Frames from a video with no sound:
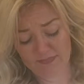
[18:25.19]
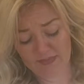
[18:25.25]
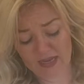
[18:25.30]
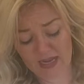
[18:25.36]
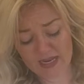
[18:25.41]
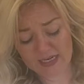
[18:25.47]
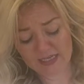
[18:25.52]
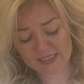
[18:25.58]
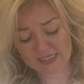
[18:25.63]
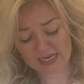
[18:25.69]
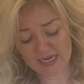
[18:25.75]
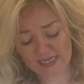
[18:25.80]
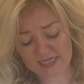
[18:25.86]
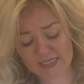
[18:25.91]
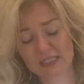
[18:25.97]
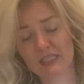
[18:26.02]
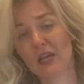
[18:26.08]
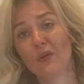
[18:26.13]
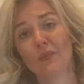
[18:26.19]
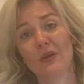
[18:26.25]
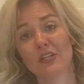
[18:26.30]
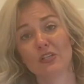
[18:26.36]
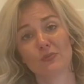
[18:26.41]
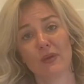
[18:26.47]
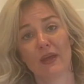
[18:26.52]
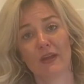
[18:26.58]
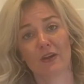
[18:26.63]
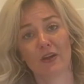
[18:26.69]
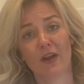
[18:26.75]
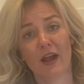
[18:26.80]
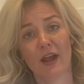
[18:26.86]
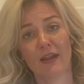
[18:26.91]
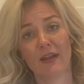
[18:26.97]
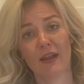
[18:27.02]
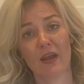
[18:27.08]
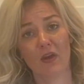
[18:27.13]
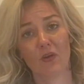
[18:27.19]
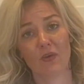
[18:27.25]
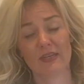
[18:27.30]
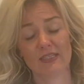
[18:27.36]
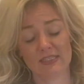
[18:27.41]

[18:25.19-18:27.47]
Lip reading: it tastes so much better. I know I